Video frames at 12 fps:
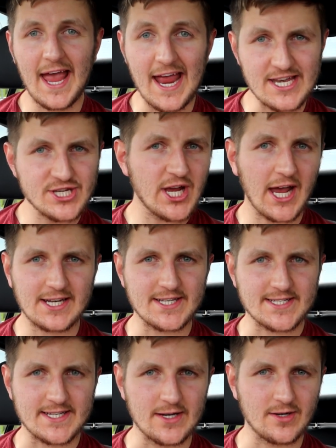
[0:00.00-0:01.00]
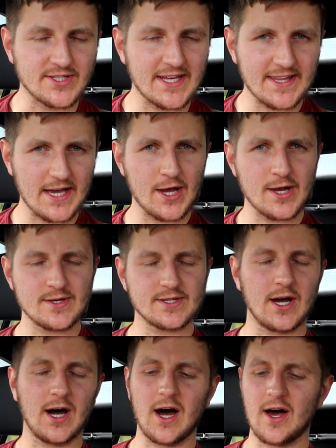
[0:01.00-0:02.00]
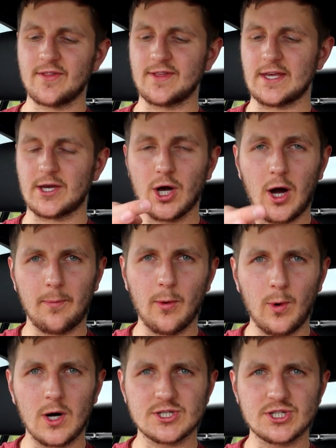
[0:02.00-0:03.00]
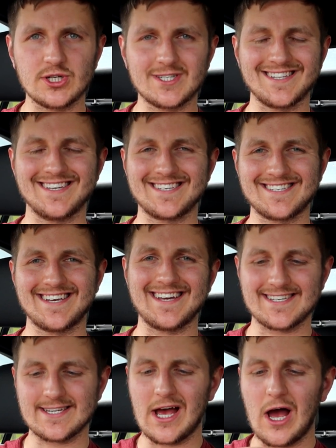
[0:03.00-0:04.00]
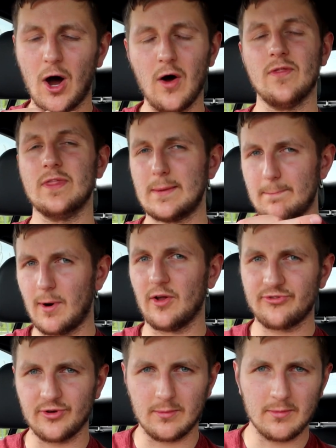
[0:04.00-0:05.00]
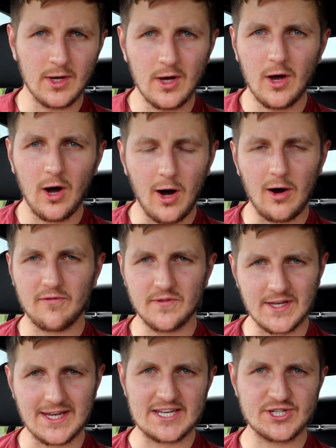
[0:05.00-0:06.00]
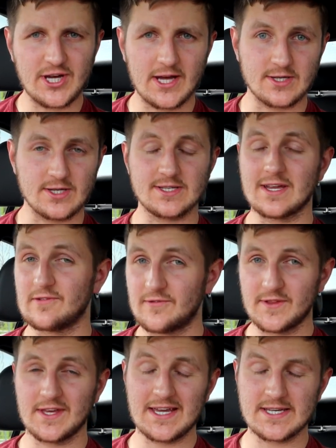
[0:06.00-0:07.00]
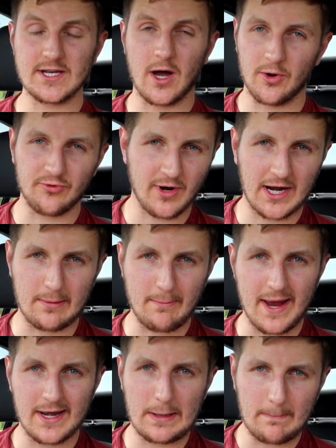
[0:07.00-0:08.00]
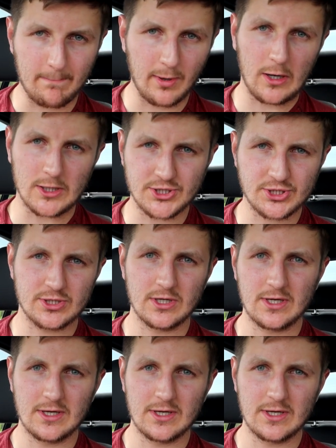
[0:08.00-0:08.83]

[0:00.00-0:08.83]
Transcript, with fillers: injector seals. Now those are the copper washers that sit on the bottom of the injectors. And for these, I would recommend Bosch